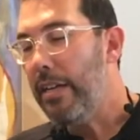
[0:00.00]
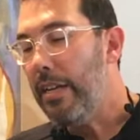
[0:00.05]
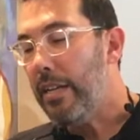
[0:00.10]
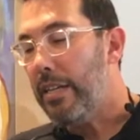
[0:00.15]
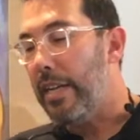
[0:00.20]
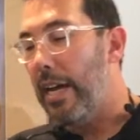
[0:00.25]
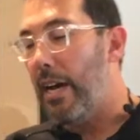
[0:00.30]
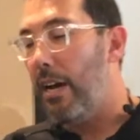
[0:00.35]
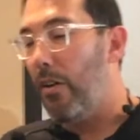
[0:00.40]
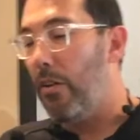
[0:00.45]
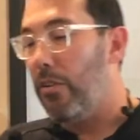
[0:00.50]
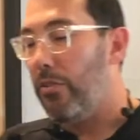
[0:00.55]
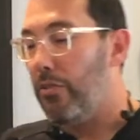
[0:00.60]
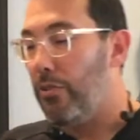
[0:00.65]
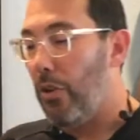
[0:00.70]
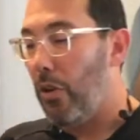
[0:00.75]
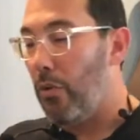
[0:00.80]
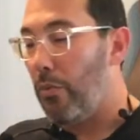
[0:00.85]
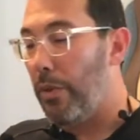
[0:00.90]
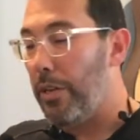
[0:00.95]
Now,
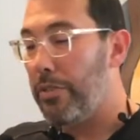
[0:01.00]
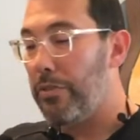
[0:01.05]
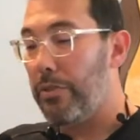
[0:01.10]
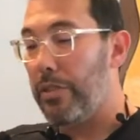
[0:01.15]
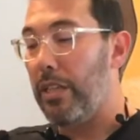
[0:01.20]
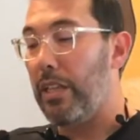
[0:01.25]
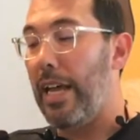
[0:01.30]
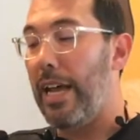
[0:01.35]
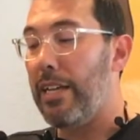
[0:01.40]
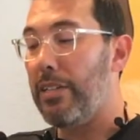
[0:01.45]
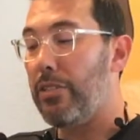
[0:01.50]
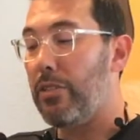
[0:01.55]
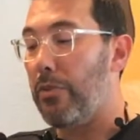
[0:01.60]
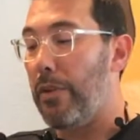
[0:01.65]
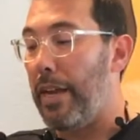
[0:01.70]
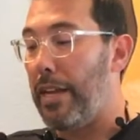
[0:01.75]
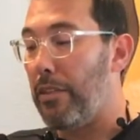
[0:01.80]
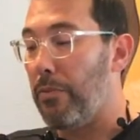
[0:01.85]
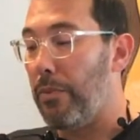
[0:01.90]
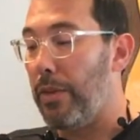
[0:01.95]
don't rush through the last 2
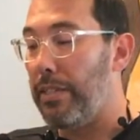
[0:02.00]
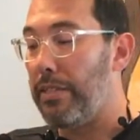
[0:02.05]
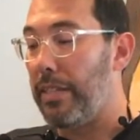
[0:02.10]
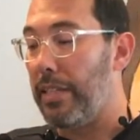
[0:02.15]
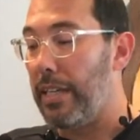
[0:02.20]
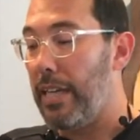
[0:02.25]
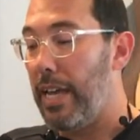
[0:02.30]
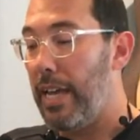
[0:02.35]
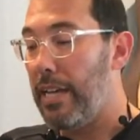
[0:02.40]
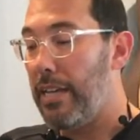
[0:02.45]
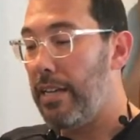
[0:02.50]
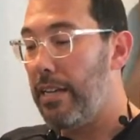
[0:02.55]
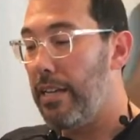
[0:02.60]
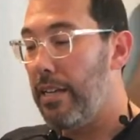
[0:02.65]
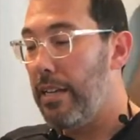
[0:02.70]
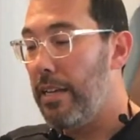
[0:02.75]
8th rests again.